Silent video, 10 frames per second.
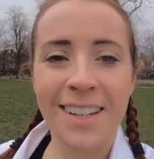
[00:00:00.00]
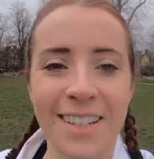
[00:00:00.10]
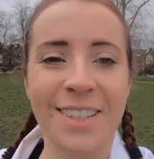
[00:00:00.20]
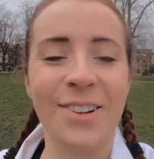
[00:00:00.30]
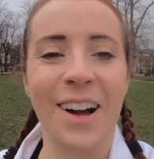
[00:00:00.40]

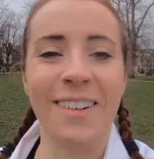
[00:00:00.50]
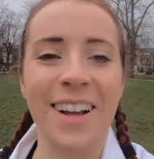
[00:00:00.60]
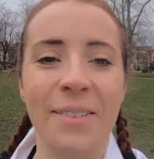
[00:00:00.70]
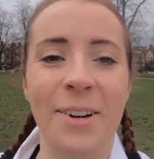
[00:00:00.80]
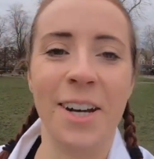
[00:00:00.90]
Just thought I'd
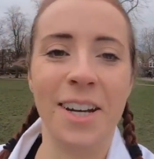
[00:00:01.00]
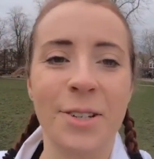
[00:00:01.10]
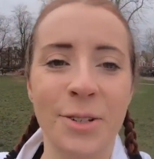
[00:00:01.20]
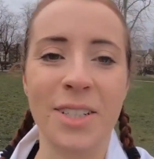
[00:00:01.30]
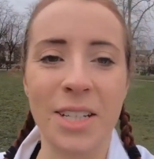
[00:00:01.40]
come on and
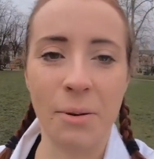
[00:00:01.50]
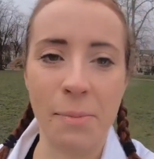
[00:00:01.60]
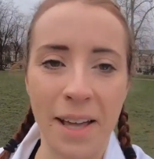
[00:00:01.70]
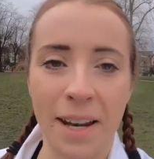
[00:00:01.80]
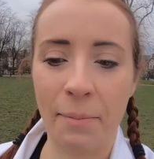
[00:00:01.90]
talk to you a
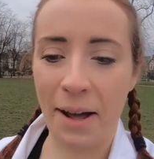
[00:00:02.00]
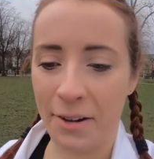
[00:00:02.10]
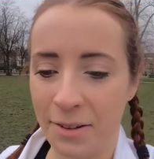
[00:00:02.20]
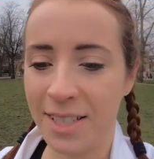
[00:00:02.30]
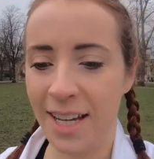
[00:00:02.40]
bit
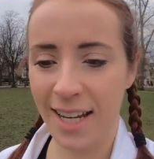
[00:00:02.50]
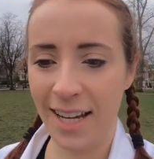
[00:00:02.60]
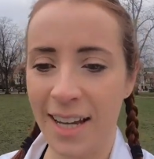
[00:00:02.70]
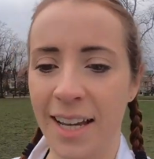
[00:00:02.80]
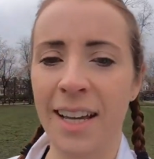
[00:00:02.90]
about
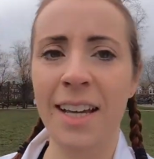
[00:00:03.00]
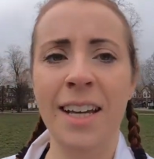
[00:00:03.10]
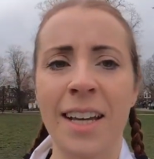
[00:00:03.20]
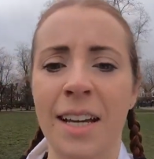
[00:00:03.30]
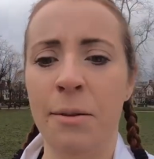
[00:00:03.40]

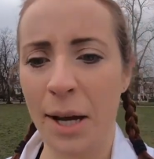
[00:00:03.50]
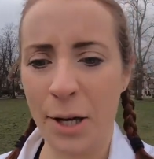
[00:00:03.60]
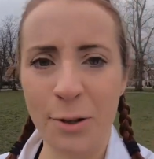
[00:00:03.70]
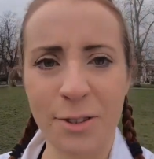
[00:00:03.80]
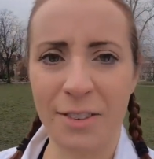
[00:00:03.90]
my
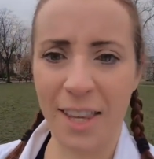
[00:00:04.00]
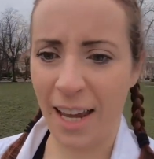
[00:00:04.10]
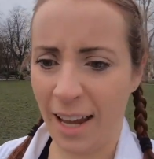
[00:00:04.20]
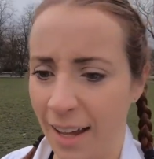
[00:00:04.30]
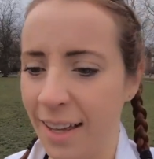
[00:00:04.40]
goals for the
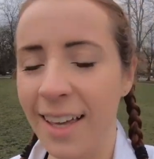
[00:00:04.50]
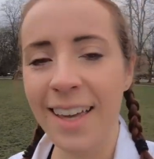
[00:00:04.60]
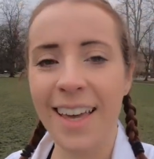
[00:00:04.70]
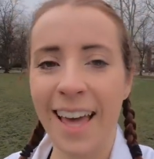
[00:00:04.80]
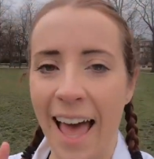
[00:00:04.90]
year
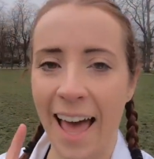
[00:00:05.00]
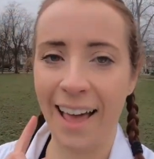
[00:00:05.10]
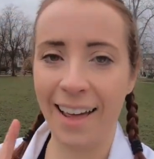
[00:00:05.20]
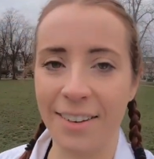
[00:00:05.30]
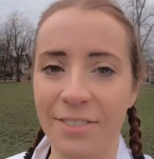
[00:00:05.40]

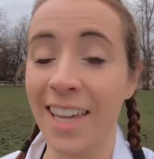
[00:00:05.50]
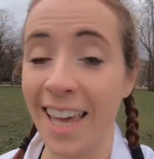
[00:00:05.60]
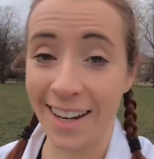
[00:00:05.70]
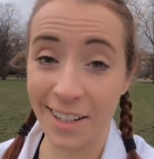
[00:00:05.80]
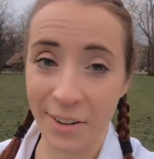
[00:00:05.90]
and
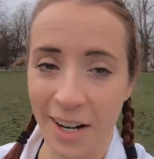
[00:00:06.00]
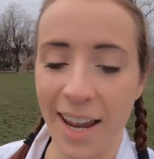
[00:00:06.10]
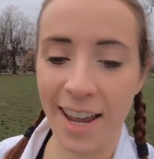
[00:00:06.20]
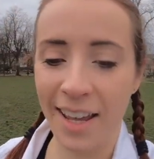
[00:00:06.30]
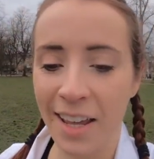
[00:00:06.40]

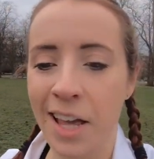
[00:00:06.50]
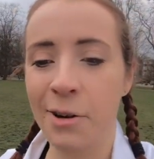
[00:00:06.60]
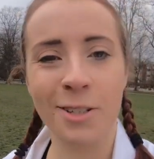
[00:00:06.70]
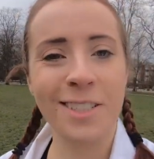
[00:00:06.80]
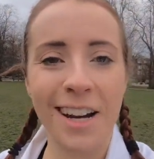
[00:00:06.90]
Veganuary.
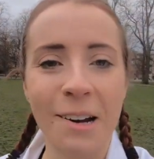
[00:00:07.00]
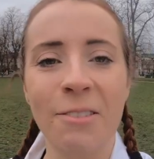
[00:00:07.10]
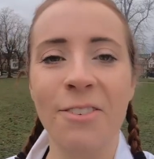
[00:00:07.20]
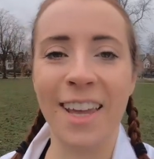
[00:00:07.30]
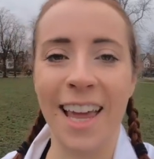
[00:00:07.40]
We'll start
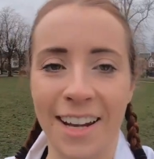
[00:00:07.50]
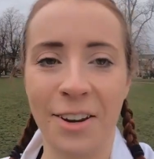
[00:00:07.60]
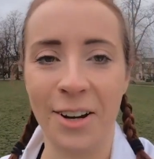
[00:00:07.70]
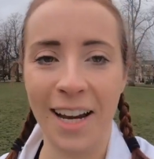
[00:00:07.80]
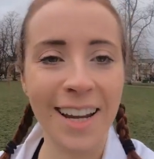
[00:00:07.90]
with
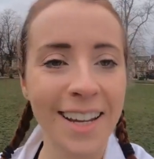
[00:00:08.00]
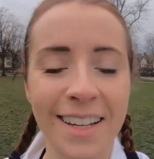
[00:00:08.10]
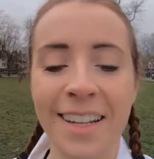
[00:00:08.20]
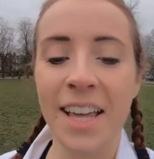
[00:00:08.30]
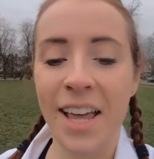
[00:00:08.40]
Veganuary.
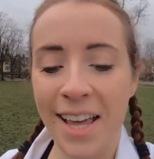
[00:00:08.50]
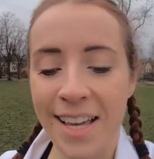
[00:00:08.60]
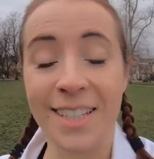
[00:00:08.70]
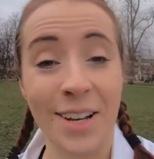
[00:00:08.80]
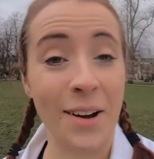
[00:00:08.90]

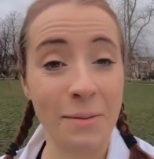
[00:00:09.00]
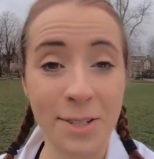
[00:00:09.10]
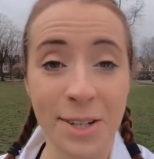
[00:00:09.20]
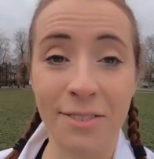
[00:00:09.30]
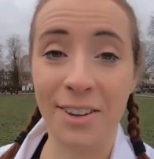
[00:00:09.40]
So I'm
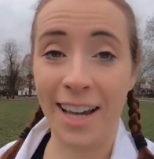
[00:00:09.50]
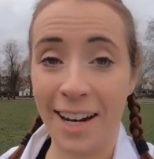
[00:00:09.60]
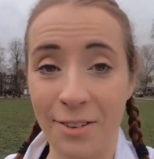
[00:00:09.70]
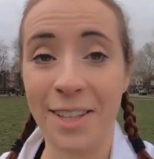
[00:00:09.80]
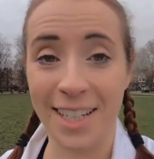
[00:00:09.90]
doing
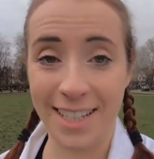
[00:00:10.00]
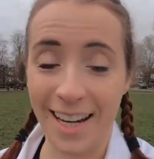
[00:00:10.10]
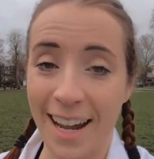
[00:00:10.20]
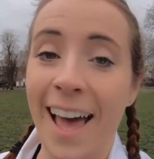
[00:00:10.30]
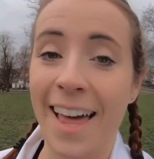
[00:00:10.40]
Veganuary this
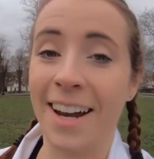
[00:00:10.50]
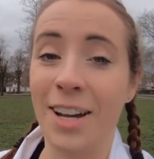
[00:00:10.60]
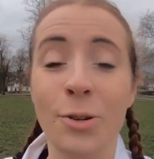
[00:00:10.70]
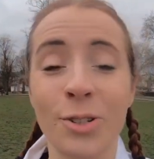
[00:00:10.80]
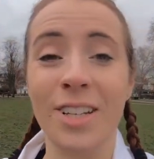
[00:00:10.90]
year, and
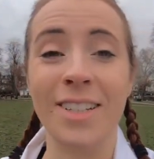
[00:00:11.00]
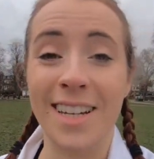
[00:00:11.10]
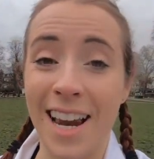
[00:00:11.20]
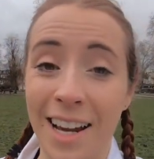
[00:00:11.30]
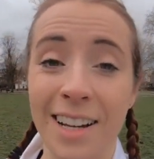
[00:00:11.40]
I also
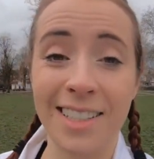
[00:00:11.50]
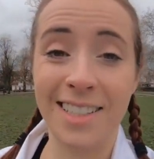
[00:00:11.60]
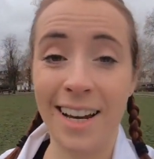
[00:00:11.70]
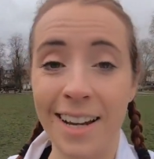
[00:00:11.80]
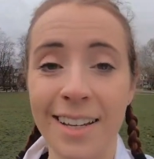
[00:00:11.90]
did it
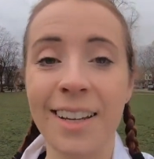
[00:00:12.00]
last year